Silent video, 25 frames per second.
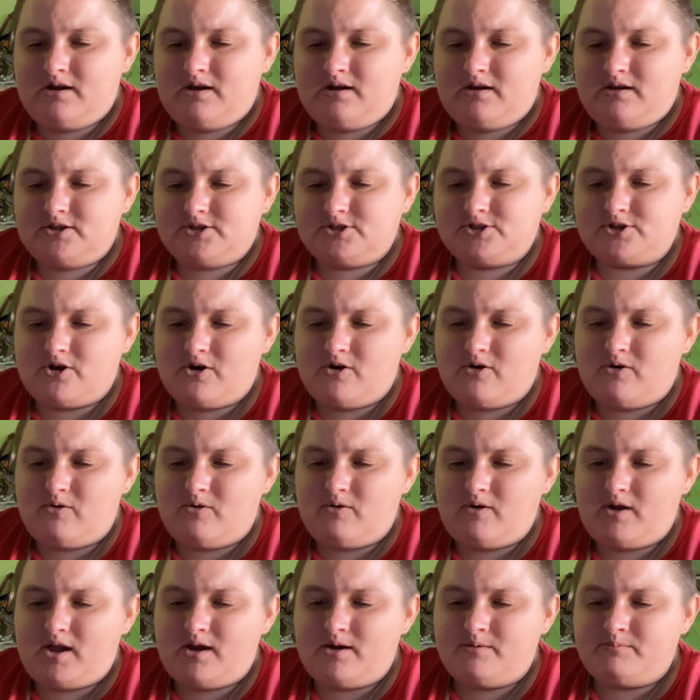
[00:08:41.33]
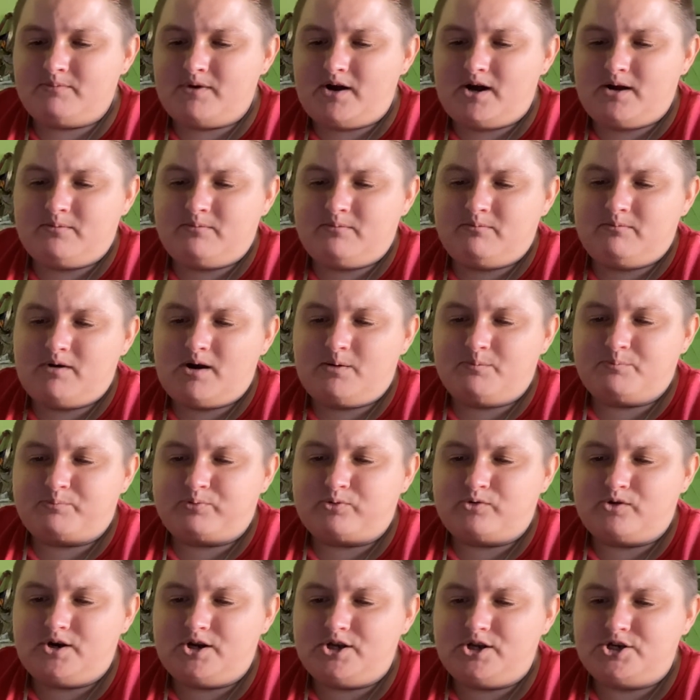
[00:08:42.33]
So I'm
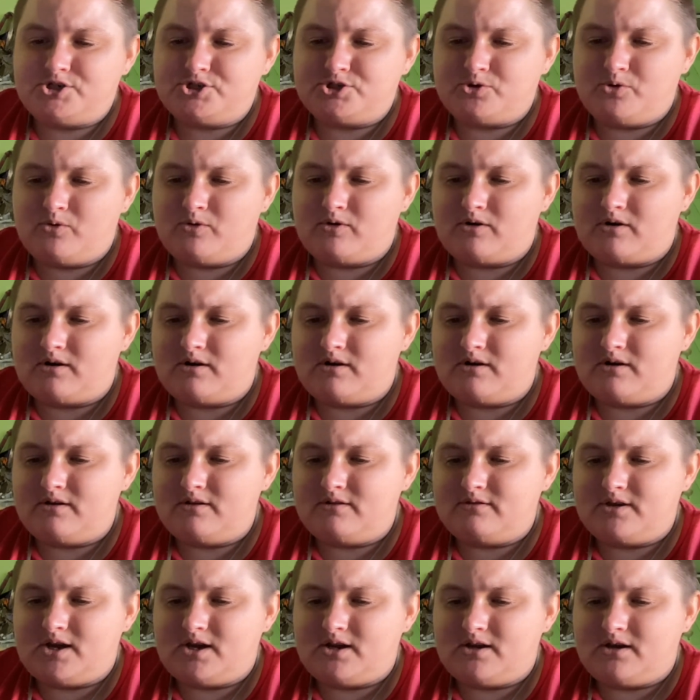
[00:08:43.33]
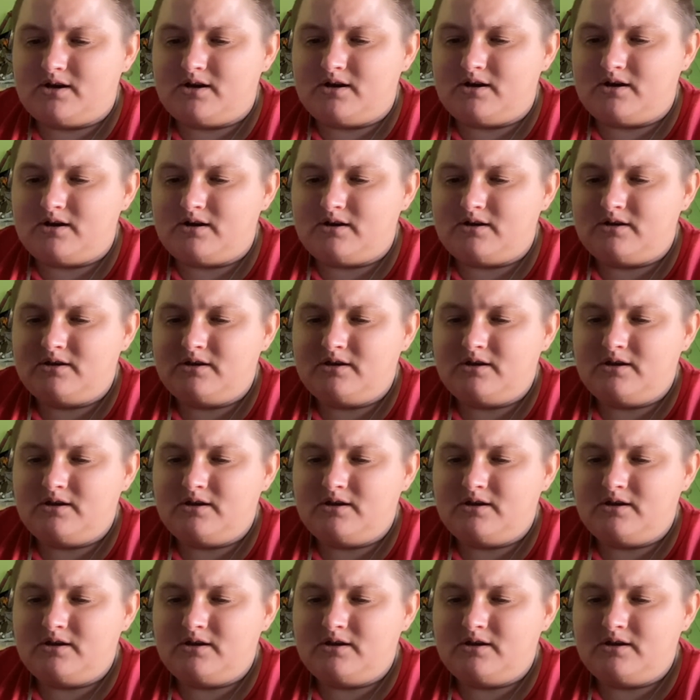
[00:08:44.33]
pretty sure that